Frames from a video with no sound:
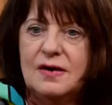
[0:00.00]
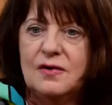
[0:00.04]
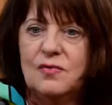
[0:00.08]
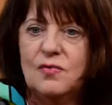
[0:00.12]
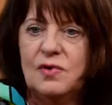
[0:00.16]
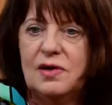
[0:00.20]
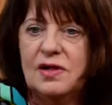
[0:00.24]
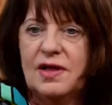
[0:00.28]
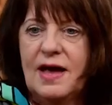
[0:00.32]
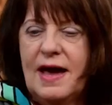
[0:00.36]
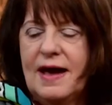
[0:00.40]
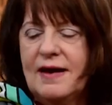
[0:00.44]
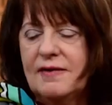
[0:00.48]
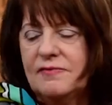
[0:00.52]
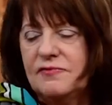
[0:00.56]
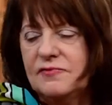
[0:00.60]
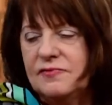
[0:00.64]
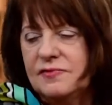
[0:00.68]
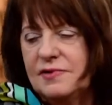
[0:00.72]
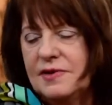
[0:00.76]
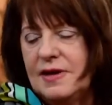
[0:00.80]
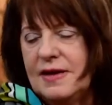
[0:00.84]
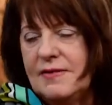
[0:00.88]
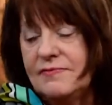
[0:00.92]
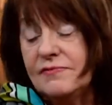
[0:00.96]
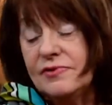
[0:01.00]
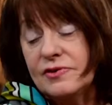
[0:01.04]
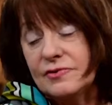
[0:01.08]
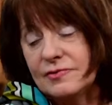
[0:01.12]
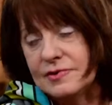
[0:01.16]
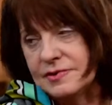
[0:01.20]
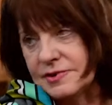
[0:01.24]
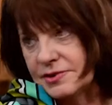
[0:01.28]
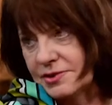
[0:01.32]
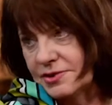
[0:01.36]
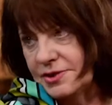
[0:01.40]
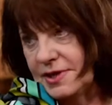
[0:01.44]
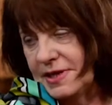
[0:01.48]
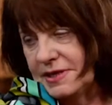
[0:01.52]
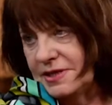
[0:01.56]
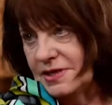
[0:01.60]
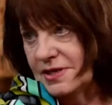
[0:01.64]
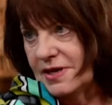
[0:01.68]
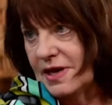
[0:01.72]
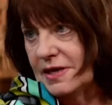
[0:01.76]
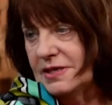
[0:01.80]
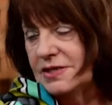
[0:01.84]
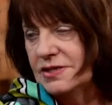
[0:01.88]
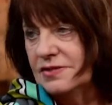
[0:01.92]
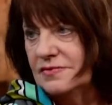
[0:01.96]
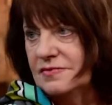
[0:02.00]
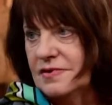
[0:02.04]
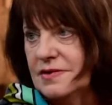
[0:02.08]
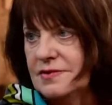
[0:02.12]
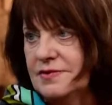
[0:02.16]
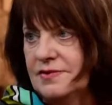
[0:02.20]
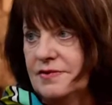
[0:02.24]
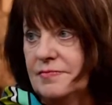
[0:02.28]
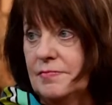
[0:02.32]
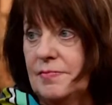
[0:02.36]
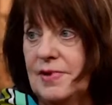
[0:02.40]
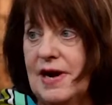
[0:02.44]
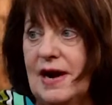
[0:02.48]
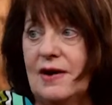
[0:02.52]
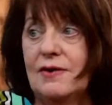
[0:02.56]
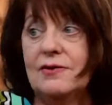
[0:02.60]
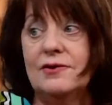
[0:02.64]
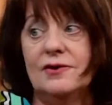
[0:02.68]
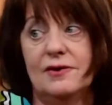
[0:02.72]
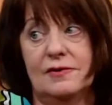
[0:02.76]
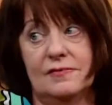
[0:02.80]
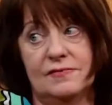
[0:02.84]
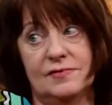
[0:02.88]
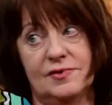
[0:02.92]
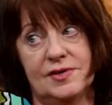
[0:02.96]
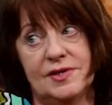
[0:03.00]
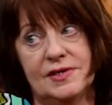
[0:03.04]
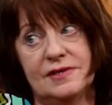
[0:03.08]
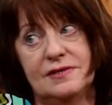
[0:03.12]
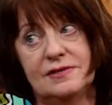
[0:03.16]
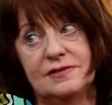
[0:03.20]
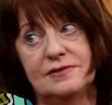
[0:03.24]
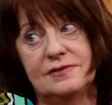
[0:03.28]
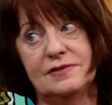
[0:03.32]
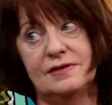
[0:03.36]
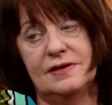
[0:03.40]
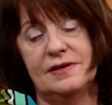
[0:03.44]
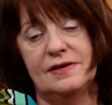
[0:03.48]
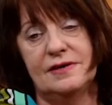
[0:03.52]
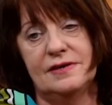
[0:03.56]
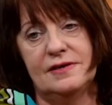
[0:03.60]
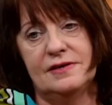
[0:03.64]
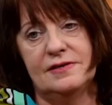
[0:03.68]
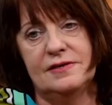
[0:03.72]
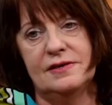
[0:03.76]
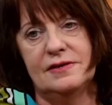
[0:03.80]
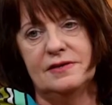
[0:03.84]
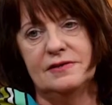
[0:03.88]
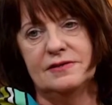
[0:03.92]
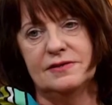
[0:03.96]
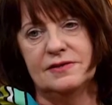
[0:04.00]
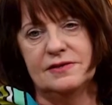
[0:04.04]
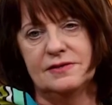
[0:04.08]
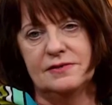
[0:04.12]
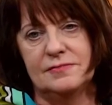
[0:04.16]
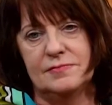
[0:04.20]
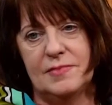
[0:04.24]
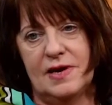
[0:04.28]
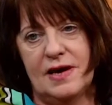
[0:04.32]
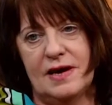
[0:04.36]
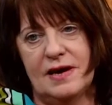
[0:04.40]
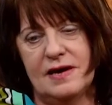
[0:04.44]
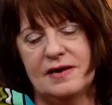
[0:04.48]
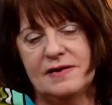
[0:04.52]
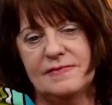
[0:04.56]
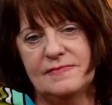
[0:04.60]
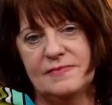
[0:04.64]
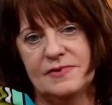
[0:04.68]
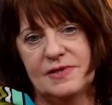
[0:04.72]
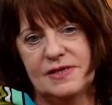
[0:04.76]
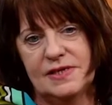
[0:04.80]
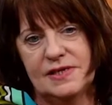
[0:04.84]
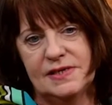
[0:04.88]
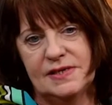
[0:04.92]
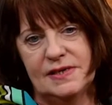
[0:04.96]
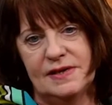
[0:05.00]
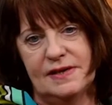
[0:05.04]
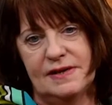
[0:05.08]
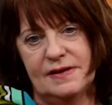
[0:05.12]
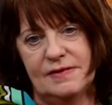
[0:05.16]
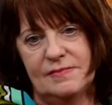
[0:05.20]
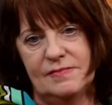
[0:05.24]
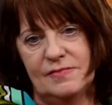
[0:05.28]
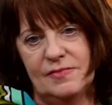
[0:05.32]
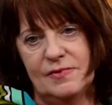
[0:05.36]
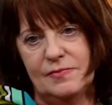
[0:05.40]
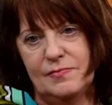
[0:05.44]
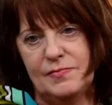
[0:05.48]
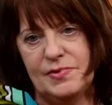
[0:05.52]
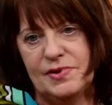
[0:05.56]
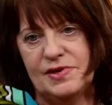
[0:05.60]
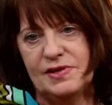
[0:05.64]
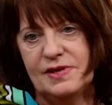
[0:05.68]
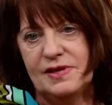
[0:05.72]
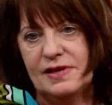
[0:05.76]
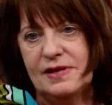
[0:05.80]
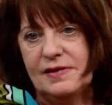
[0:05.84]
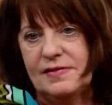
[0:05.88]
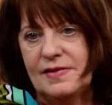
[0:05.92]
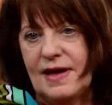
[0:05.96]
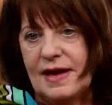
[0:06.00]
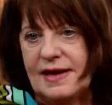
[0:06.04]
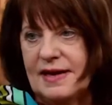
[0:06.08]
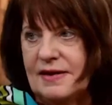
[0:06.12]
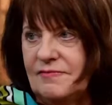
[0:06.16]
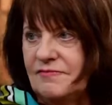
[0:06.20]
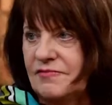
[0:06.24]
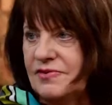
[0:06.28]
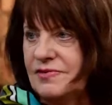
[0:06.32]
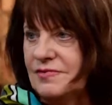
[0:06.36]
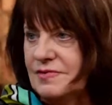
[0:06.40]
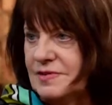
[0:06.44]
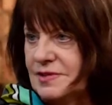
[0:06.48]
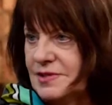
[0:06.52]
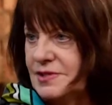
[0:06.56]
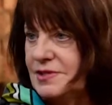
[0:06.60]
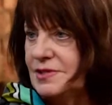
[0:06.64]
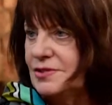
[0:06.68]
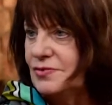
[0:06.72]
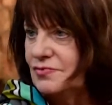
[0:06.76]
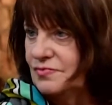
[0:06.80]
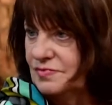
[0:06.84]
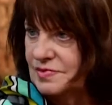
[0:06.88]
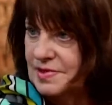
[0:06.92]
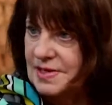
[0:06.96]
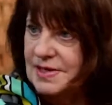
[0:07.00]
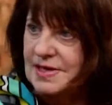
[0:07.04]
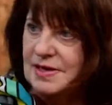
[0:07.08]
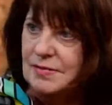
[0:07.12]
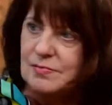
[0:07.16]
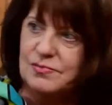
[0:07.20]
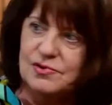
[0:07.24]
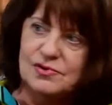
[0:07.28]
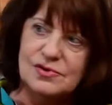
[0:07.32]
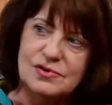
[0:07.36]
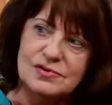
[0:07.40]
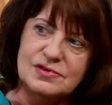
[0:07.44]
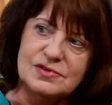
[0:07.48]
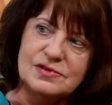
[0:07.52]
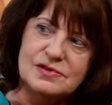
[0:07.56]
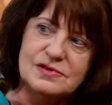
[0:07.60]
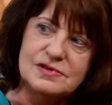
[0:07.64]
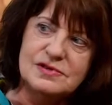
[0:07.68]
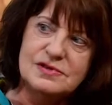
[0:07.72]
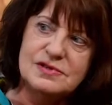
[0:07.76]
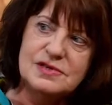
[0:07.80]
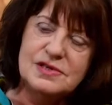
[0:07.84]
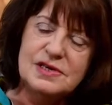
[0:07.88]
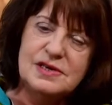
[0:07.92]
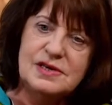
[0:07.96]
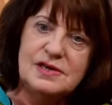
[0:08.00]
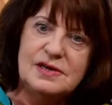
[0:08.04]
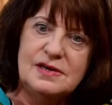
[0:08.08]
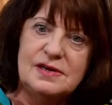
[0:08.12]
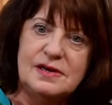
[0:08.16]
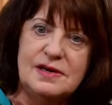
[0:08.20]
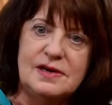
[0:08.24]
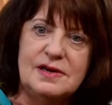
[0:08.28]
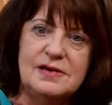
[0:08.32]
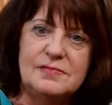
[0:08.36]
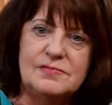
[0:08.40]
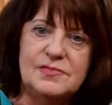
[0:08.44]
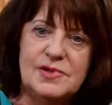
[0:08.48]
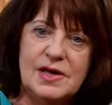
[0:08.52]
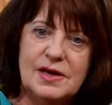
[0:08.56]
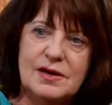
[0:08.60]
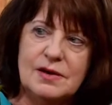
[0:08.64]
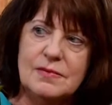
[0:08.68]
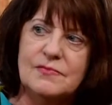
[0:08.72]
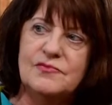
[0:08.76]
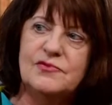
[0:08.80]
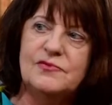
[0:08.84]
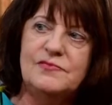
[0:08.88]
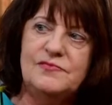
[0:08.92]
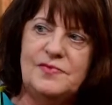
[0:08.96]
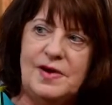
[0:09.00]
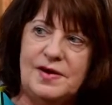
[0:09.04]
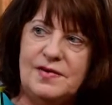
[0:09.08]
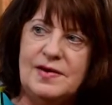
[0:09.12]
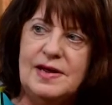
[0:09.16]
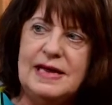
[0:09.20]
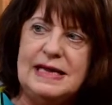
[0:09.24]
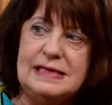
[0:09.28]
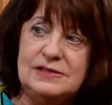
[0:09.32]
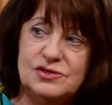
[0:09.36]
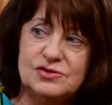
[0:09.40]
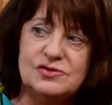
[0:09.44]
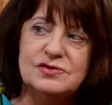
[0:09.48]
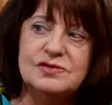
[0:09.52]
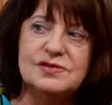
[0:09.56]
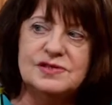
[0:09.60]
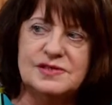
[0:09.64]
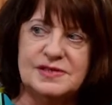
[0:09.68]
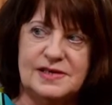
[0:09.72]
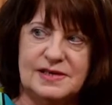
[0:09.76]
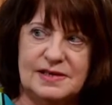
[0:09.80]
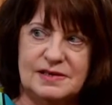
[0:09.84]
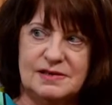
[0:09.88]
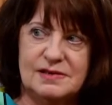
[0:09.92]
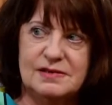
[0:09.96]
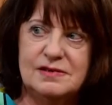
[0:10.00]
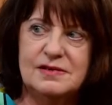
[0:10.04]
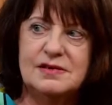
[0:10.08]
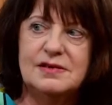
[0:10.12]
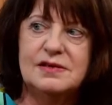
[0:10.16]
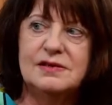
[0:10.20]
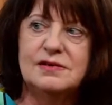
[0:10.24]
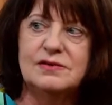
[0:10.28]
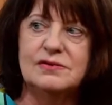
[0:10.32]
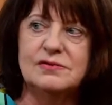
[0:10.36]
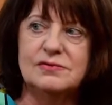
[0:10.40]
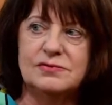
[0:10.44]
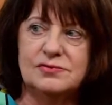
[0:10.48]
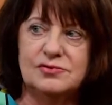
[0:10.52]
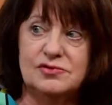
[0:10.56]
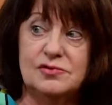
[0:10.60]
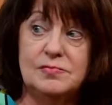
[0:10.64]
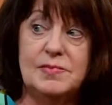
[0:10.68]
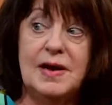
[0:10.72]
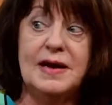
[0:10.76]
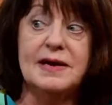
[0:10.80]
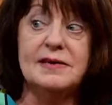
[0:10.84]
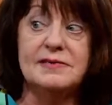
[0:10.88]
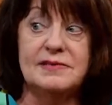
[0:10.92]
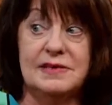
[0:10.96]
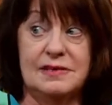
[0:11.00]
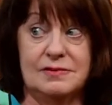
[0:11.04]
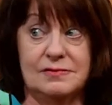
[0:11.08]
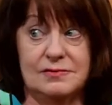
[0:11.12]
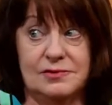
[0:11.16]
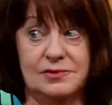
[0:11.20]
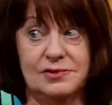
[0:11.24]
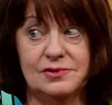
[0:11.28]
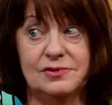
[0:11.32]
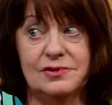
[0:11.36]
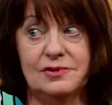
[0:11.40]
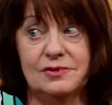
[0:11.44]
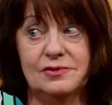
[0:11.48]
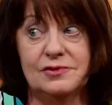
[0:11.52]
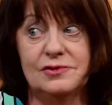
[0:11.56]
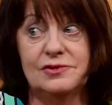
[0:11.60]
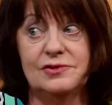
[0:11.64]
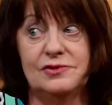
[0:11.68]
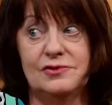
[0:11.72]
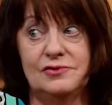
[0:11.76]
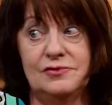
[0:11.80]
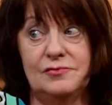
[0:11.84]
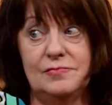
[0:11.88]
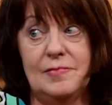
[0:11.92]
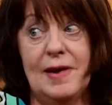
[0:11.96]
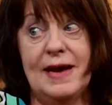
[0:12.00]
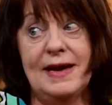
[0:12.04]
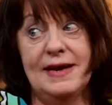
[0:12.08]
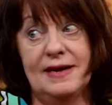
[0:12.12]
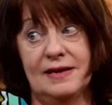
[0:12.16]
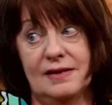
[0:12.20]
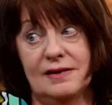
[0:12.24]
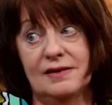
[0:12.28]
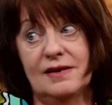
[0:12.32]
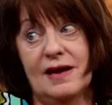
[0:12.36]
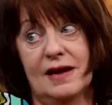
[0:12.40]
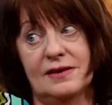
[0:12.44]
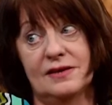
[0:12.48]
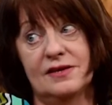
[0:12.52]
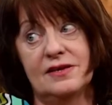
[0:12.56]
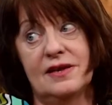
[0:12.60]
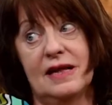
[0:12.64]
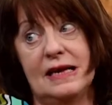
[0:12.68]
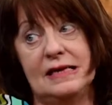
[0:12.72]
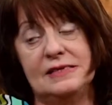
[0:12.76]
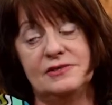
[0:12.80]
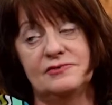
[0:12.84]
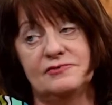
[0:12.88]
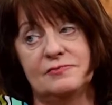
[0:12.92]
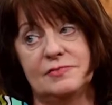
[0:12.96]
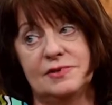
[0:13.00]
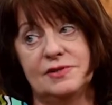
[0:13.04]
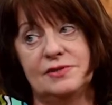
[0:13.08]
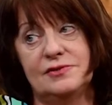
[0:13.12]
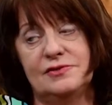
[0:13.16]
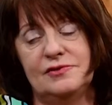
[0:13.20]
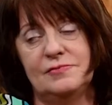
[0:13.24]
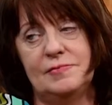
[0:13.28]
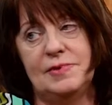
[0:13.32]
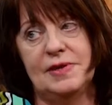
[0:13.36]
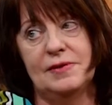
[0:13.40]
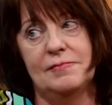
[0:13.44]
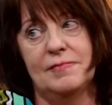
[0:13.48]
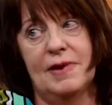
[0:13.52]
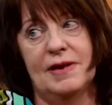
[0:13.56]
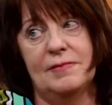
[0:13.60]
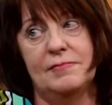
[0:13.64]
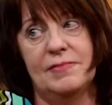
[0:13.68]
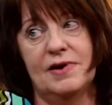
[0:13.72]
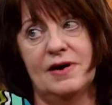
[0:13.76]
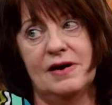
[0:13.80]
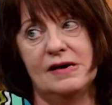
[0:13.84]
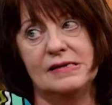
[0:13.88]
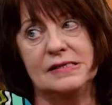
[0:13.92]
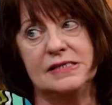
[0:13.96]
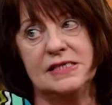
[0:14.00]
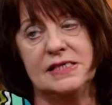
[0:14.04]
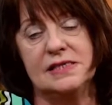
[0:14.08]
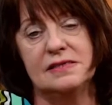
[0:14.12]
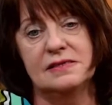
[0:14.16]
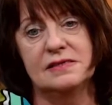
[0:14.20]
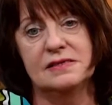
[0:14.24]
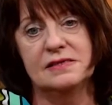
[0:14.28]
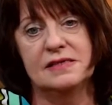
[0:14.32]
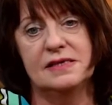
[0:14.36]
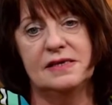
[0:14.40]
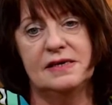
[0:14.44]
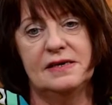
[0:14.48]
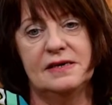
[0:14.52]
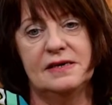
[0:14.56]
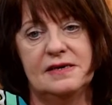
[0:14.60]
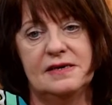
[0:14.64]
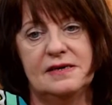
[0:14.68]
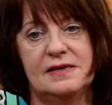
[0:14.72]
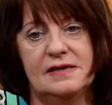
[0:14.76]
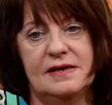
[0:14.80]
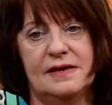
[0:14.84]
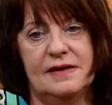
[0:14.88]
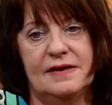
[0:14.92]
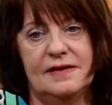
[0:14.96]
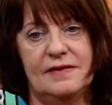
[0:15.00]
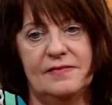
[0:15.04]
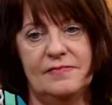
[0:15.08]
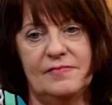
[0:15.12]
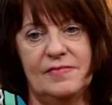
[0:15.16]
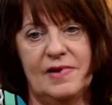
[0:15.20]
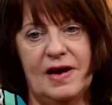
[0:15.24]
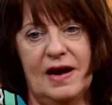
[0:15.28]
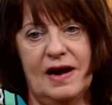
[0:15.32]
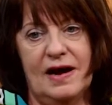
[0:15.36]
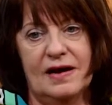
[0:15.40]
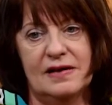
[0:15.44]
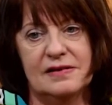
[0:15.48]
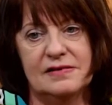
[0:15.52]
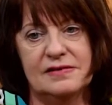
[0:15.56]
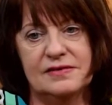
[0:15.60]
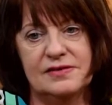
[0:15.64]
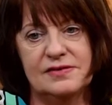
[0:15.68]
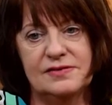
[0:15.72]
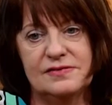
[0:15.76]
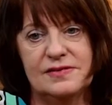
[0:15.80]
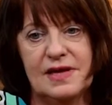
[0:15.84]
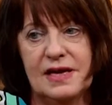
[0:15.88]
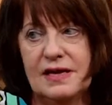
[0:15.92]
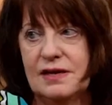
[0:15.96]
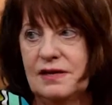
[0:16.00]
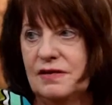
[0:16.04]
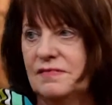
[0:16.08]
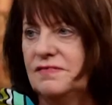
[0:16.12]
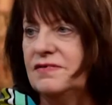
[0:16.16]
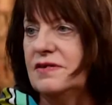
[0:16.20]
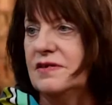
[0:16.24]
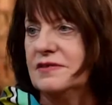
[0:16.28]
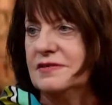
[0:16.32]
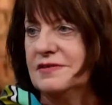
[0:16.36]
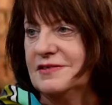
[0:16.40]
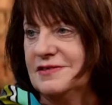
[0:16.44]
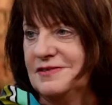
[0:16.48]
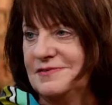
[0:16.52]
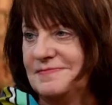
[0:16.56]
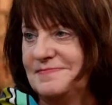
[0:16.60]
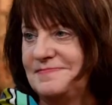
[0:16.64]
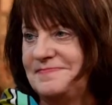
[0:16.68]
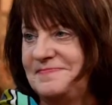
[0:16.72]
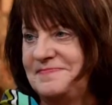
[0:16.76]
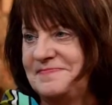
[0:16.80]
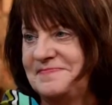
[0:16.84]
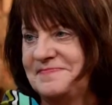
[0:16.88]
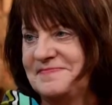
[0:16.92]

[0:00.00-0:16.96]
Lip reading: Well, they have influence on education rather than power over it, the London mayor. But that influence is really important. They come from very interesting cultural backgrounds, those two main candidates from the two big main parties. And they love London.